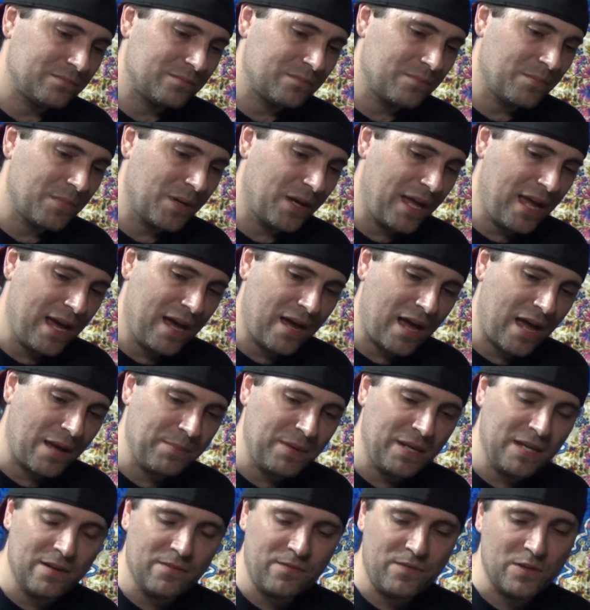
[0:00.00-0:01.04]
But yeah, I
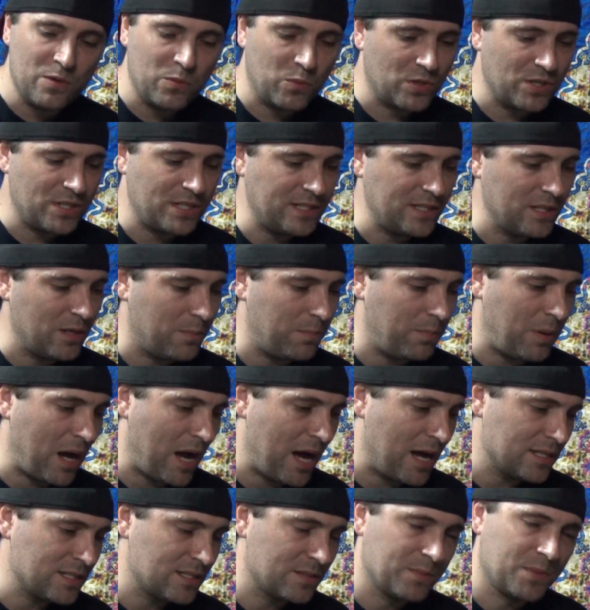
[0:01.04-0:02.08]
mean, if it were still
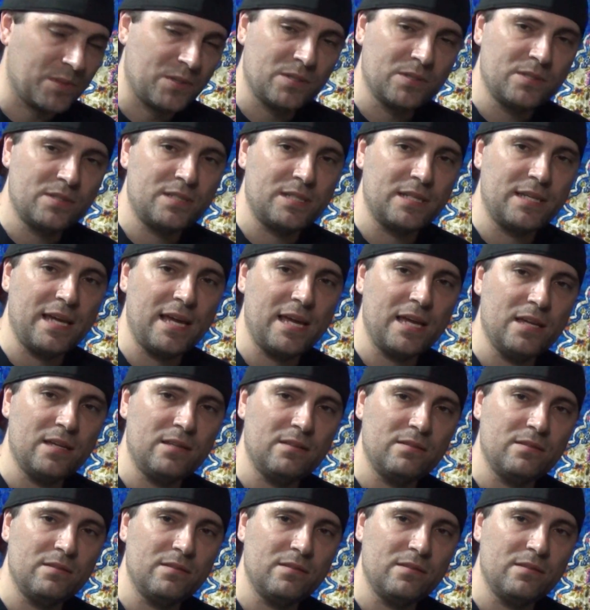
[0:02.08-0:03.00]
possible to get,